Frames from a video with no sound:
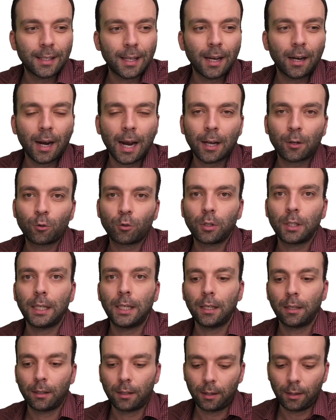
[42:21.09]
they're
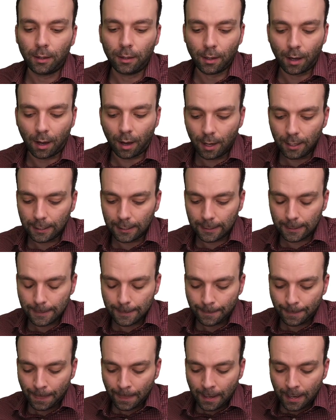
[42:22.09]
actually not.
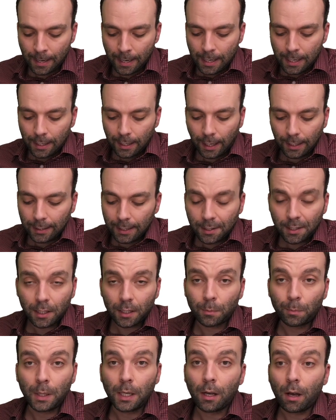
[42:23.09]
And this
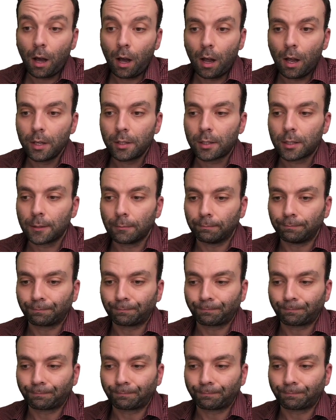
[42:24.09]
is because